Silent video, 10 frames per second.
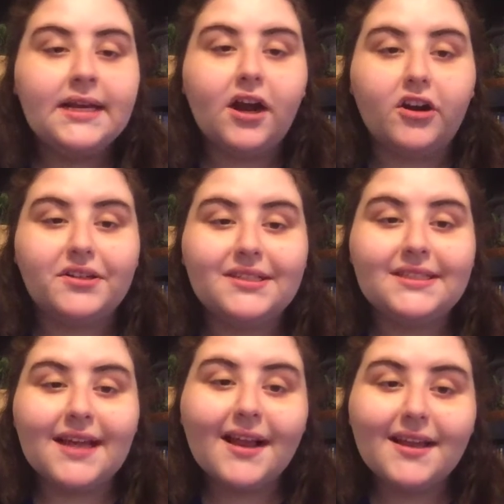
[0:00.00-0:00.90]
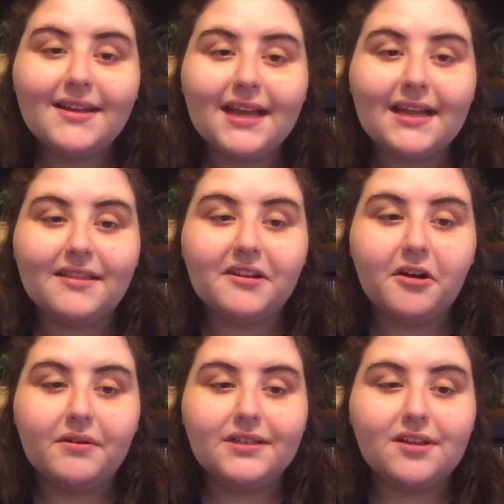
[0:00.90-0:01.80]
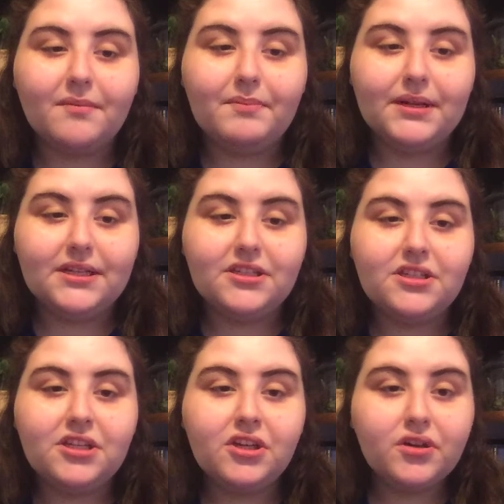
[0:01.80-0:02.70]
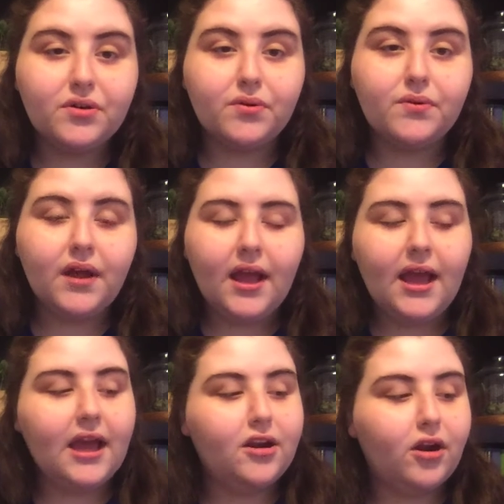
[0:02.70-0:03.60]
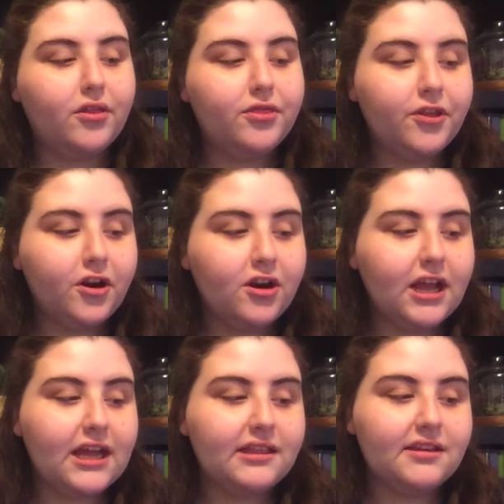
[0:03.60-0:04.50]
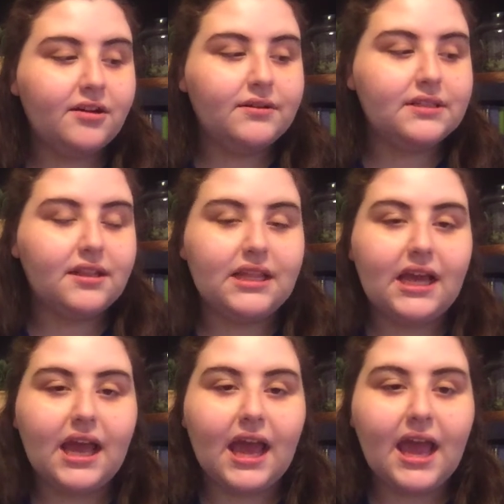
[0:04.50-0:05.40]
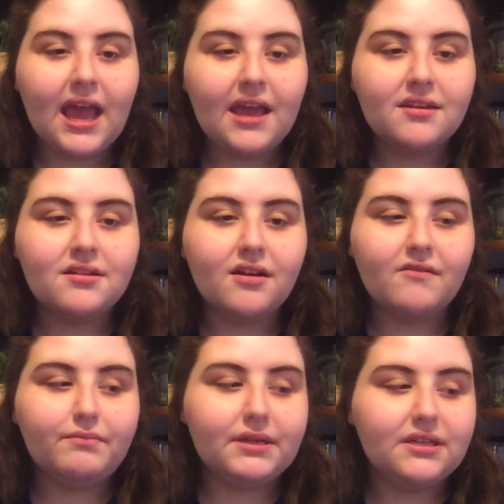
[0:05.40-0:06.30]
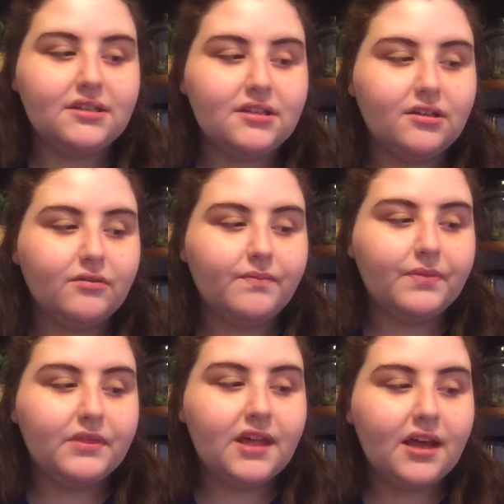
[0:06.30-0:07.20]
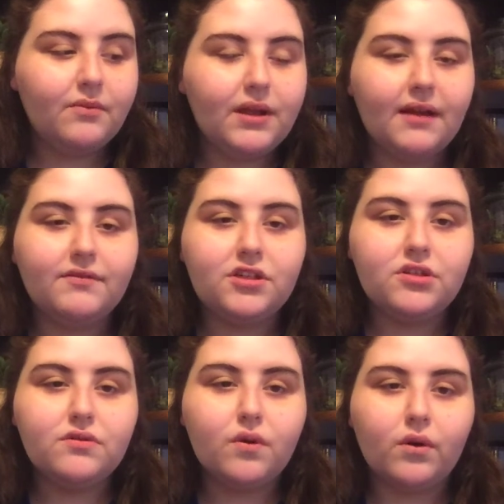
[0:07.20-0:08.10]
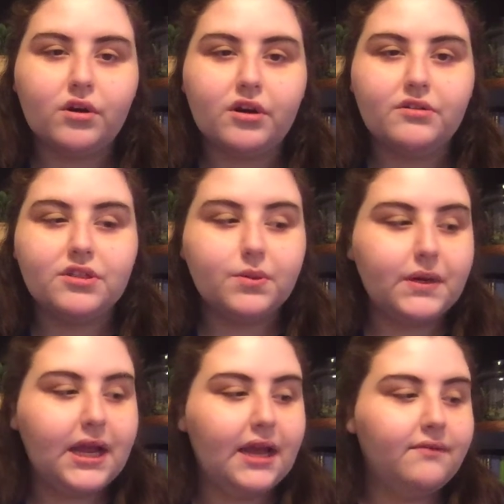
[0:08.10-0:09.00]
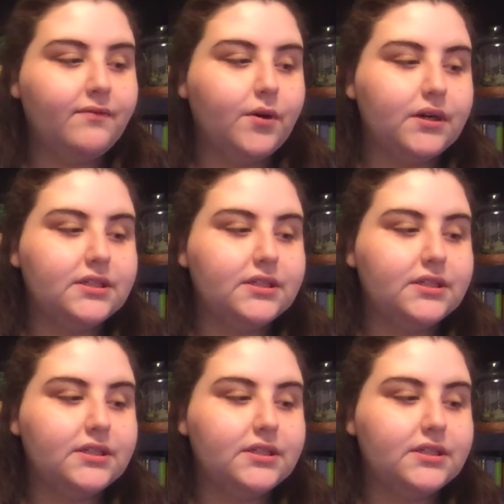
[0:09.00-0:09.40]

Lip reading: Our second 8th note is on beat 2, and our third 8th note is on the and of beat 2. Then we have 2 quarter notes, 3 and 4.